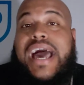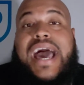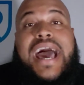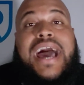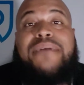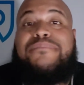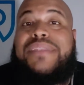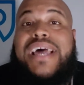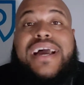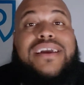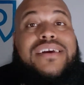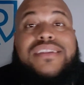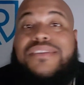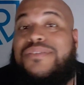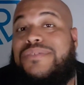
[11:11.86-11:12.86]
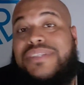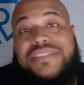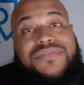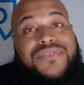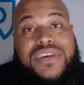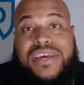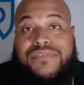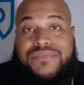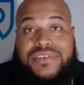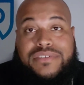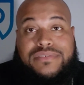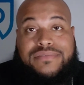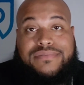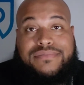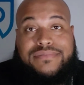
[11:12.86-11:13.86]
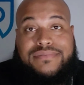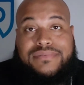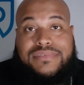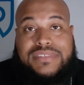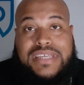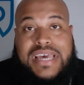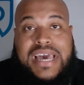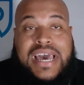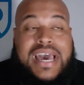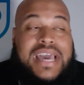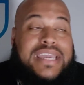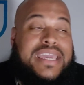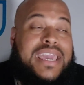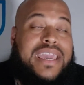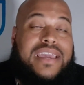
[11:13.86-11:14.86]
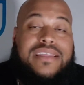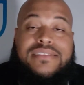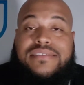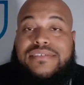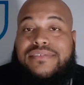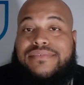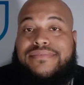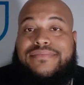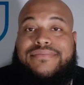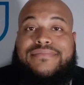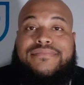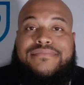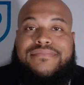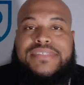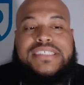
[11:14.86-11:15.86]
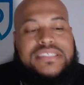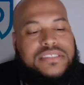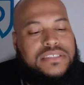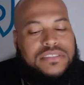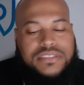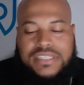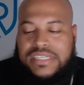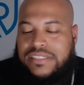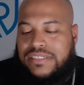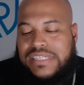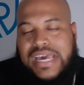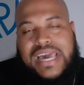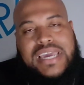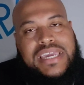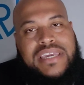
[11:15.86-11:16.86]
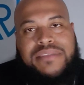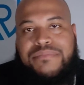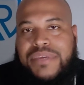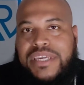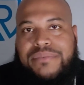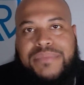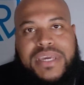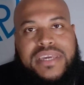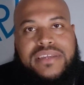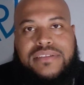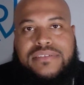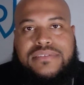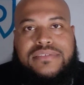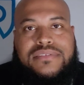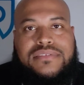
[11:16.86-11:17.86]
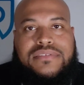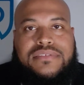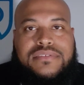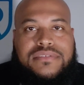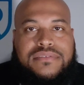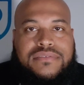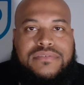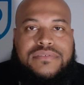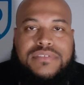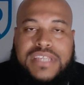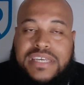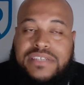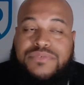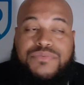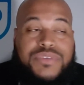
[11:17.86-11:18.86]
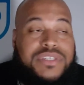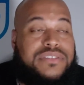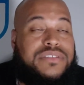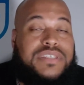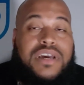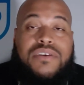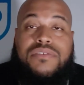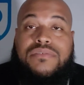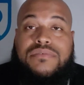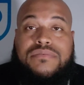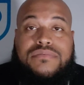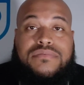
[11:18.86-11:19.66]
I'm not going to do this forever. I can't. It's not in me, man. That's real talk.